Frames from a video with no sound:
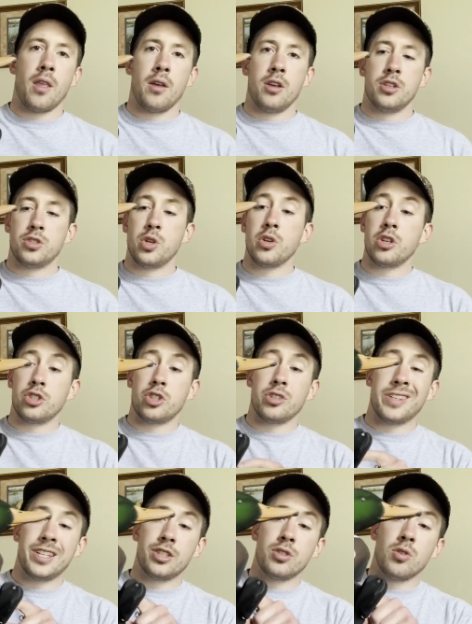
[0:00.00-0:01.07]
So your
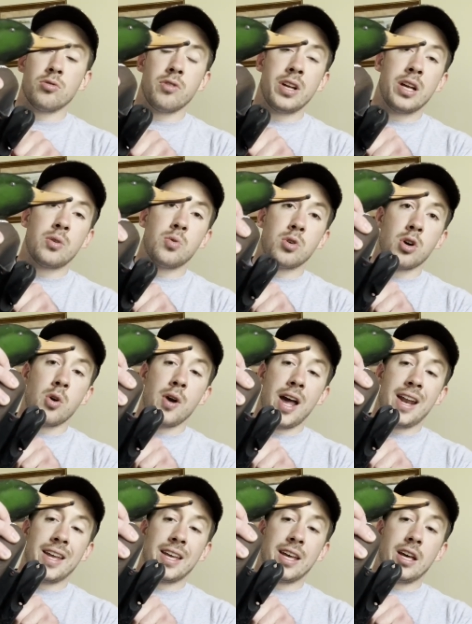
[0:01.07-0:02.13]
traditional rig will go ahead
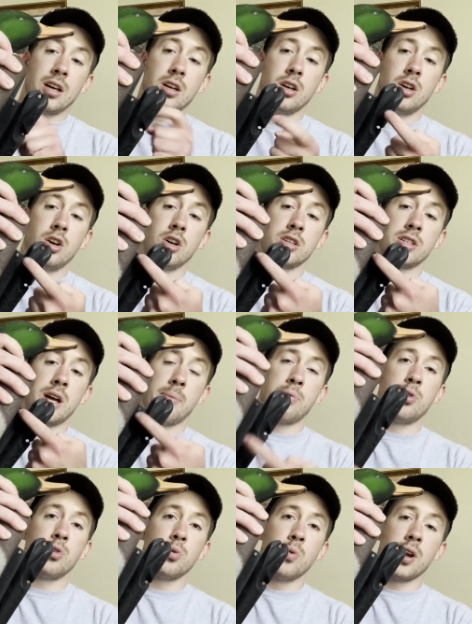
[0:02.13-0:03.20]
and get hooked up
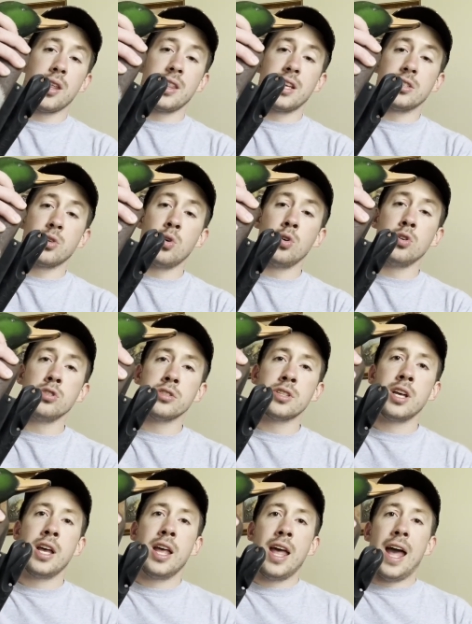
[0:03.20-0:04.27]
through one of these holes,
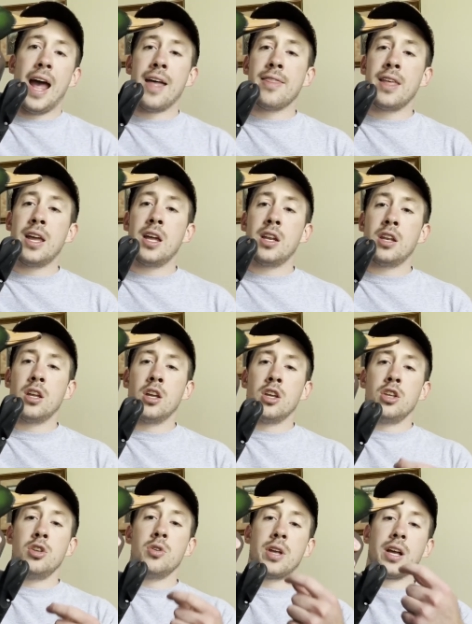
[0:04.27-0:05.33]
and then
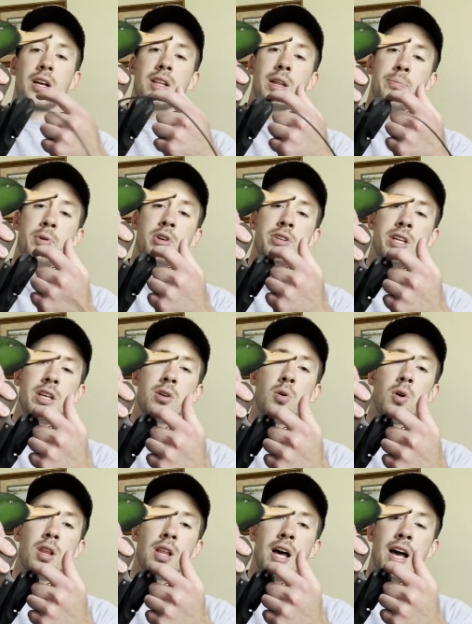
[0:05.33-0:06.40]
you can clip your
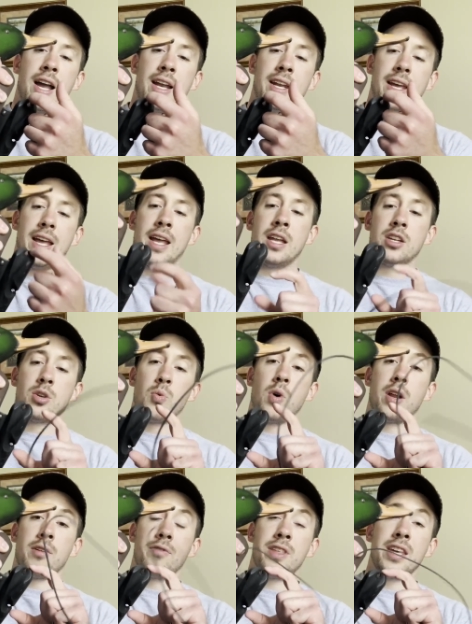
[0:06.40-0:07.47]
decoy line into one
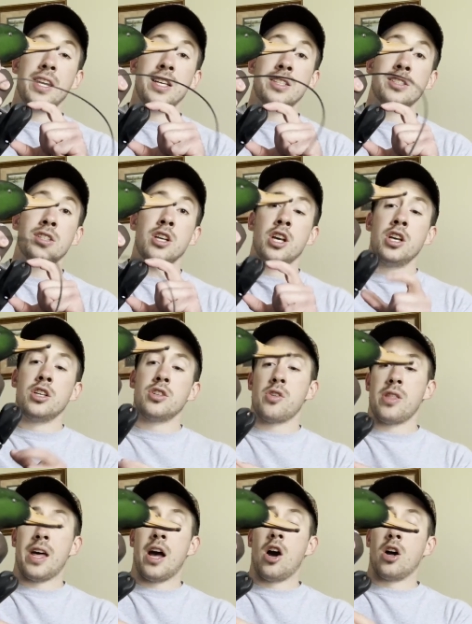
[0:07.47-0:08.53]
of these so
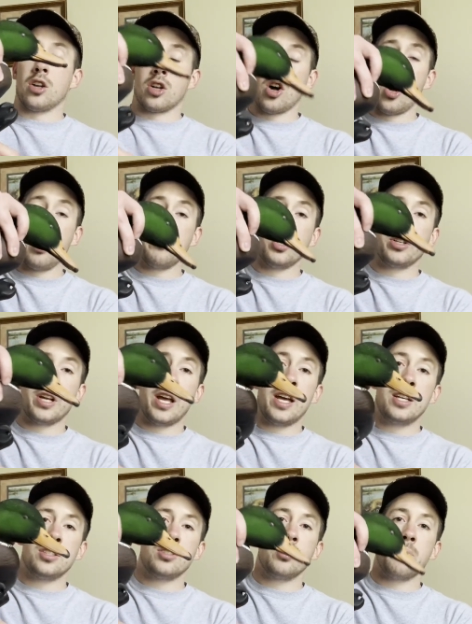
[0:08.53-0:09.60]
that on calmer
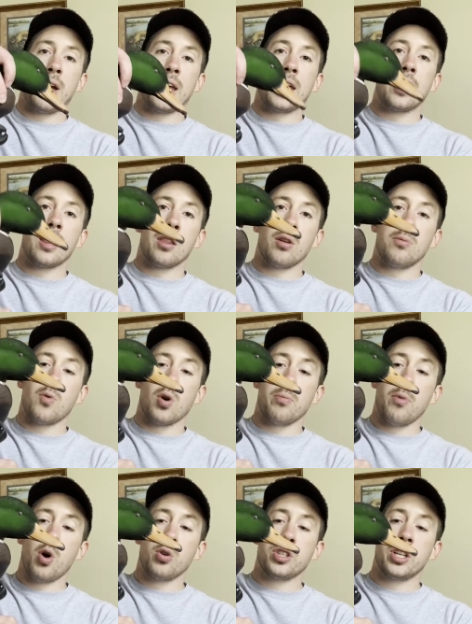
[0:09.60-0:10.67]
days you might get a little more
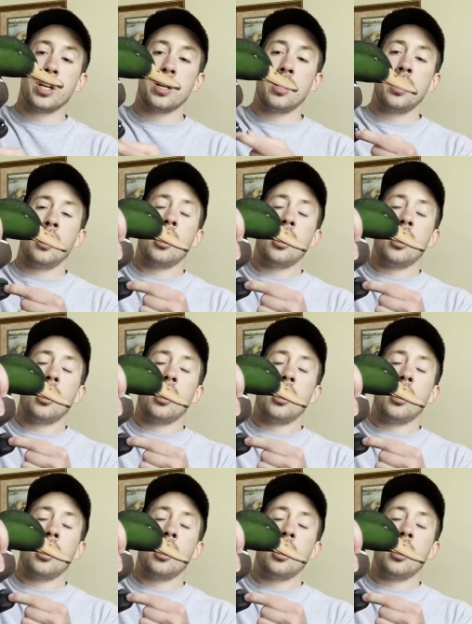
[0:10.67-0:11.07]
motion.